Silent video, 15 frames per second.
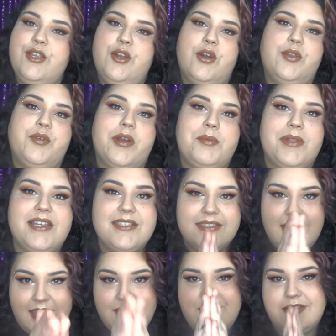you're in the right place,
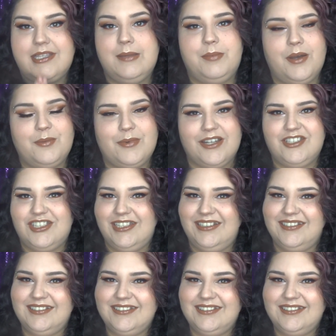and just keep on watching.